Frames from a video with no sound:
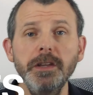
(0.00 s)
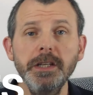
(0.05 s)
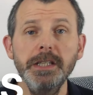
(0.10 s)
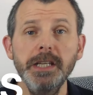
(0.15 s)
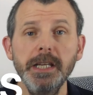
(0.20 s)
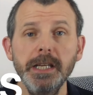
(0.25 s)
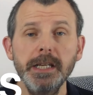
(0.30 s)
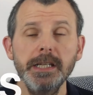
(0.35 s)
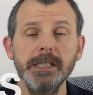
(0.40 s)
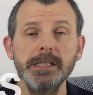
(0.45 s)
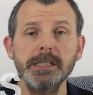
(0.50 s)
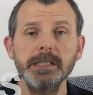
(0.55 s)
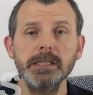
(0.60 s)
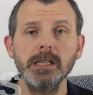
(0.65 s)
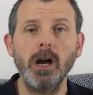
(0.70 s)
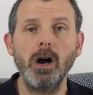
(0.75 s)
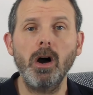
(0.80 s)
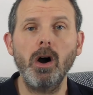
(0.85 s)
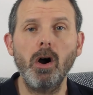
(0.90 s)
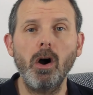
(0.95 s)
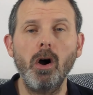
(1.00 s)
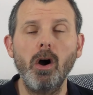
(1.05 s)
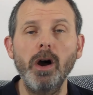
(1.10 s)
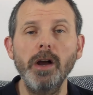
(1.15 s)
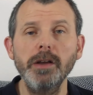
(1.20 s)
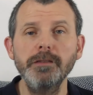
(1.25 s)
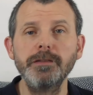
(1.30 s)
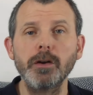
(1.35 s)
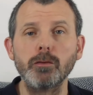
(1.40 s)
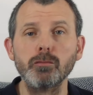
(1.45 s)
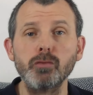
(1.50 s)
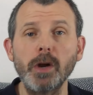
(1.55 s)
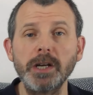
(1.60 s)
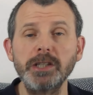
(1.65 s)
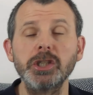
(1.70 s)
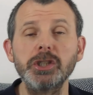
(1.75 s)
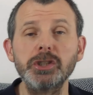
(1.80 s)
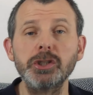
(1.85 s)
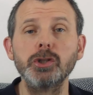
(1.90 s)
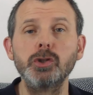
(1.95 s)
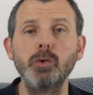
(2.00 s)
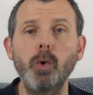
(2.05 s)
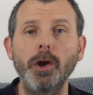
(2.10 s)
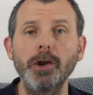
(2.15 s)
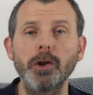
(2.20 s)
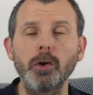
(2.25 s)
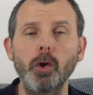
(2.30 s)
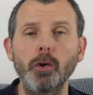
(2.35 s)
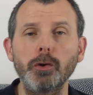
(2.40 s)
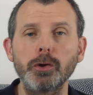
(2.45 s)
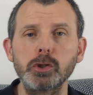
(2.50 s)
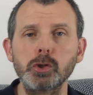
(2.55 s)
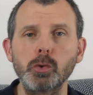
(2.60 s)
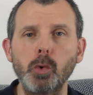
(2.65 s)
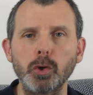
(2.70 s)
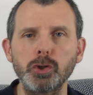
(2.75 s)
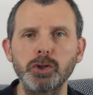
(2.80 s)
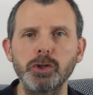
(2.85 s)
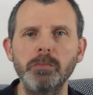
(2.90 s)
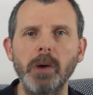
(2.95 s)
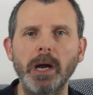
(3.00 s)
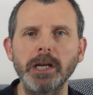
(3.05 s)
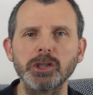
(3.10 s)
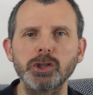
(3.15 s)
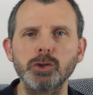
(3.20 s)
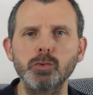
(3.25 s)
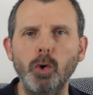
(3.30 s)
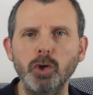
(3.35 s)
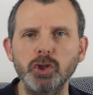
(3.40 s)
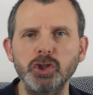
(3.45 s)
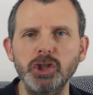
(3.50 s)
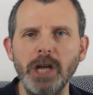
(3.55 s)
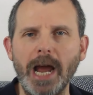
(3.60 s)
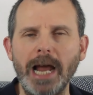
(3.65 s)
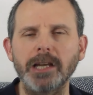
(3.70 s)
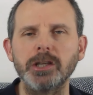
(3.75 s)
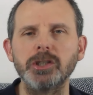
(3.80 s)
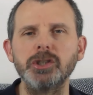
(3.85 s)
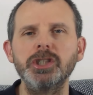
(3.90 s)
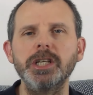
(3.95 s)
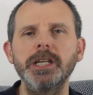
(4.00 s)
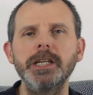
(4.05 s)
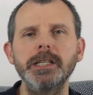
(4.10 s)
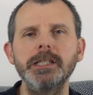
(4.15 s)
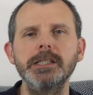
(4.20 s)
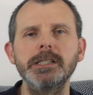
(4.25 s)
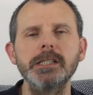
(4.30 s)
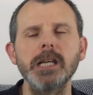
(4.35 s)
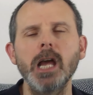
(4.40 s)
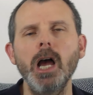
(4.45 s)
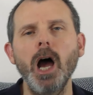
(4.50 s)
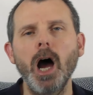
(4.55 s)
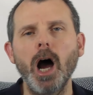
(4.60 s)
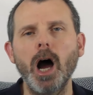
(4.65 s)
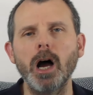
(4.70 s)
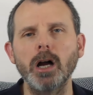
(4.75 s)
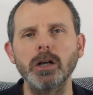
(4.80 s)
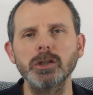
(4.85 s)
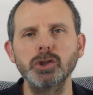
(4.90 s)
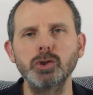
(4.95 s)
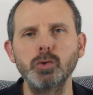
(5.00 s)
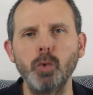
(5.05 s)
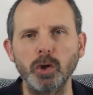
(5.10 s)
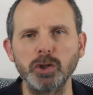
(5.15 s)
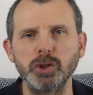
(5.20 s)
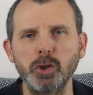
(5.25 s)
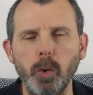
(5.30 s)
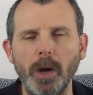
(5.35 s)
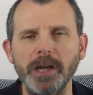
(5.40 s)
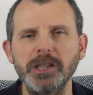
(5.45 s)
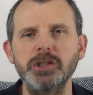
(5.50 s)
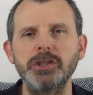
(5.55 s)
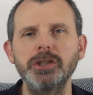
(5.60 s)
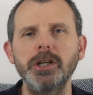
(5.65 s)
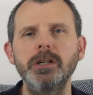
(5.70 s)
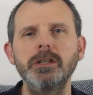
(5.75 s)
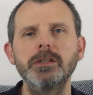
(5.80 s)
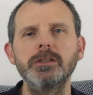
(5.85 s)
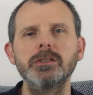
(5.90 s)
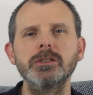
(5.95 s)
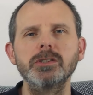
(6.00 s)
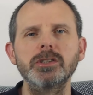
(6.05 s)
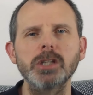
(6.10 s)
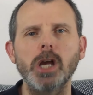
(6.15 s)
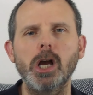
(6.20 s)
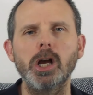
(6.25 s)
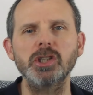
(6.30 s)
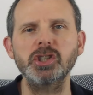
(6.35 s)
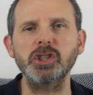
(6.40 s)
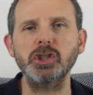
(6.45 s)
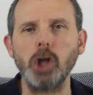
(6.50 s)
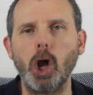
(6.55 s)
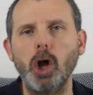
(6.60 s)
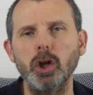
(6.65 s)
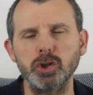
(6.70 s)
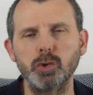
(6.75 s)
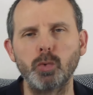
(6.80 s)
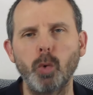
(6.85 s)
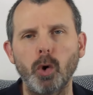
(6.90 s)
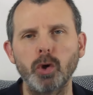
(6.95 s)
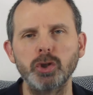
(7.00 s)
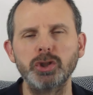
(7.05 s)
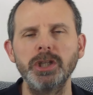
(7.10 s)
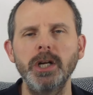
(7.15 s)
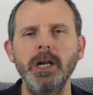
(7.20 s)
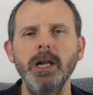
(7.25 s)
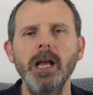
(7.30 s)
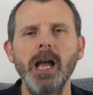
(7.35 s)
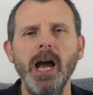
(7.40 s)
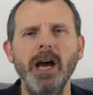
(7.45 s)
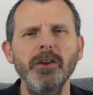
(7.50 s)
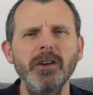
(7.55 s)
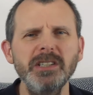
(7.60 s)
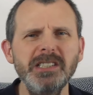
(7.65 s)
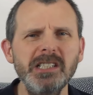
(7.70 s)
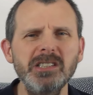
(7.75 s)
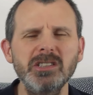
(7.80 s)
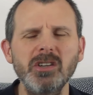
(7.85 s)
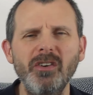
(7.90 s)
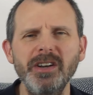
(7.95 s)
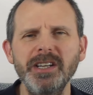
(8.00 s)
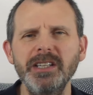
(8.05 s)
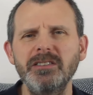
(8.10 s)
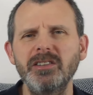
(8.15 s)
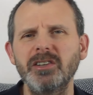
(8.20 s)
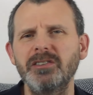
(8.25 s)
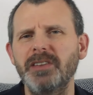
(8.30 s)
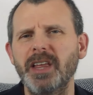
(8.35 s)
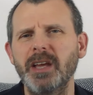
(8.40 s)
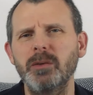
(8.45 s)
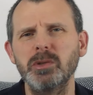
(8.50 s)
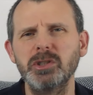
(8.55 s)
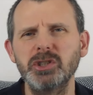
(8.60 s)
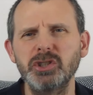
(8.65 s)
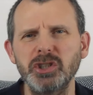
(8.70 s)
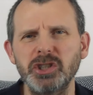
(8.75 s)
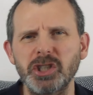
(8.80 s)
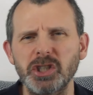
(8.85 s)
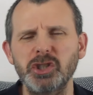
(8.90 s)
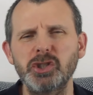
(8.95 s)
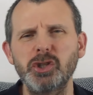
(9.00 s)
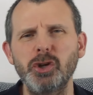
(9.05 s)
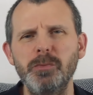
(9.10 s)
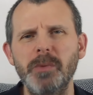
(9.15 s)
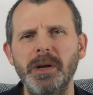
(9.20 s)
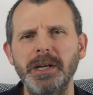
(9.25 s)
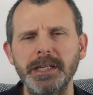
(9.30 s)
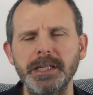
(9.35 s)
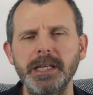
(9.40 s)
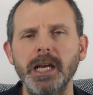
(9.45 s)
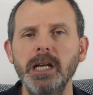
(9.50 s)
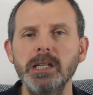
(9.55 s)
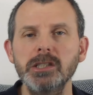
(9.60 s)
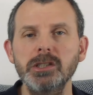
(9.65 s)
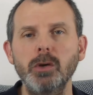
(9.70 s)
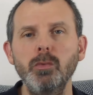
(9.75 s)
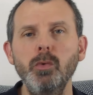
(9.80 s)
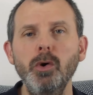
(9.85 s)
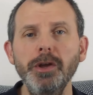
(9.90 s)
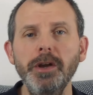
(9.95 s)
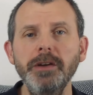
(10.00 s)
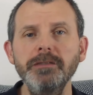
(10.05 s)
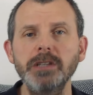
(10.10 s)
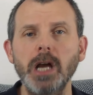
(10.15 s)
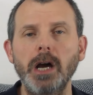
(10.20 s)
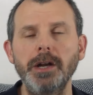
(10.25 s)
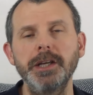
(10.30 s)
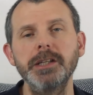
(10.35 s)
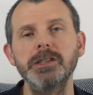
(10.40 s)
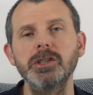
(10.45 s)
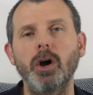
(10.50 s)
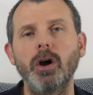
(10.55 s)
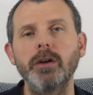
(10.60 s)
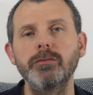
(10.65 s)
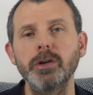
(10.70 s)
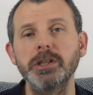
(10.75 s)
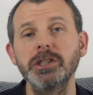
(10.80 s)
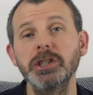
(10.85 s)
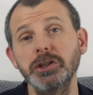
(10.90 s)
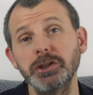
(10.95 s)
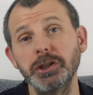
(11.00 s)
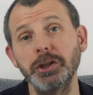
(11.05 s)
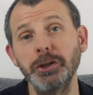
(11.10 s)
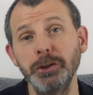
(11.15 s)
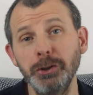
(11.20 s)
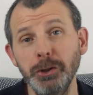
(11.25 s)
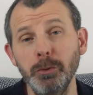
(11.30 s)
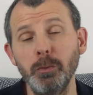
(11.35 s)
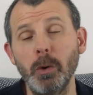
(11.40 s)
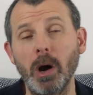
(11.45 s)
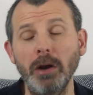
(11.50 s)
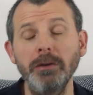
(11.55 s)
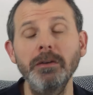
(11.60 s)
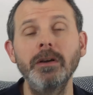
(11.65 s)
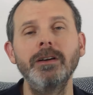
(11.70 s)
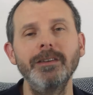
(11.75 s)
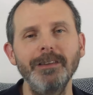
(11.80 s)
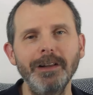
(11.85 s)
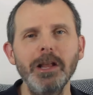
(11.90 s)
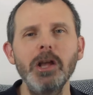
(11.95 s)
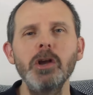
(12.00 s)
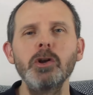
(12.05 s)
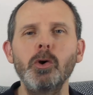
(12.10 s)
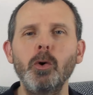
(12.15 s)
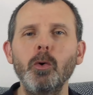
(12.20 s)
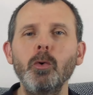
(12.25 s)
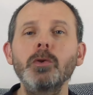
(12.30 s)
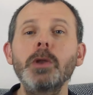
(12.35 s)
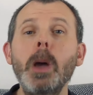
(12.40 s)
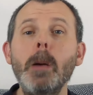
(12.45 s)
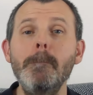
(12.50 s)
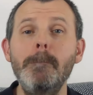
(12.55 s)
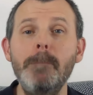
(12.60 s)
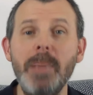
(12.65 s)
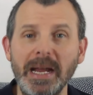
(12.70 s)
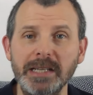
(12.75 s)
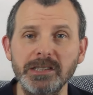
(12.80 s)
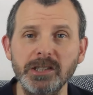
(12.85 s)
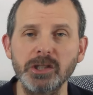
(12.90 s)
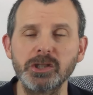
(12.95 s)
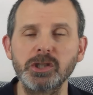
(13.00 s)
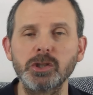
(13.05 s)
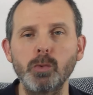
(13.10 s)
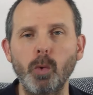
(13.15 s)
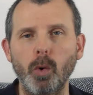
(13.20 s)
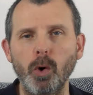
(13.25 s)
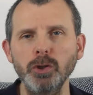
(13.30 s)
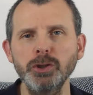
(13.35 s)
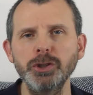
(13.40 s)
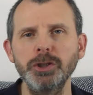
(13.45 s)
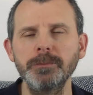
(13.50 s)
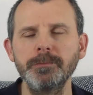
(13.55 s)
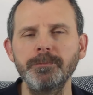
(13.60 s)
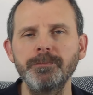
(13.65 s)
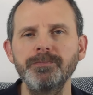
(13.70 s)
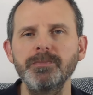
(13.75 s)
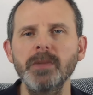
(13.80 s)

the years, I've registered quite a lot of squash domains, squash challenges, uh, squash questions, uh, start squash, and I decided that there were just too many. So what I've done is I've registered a new one called BetterSquash.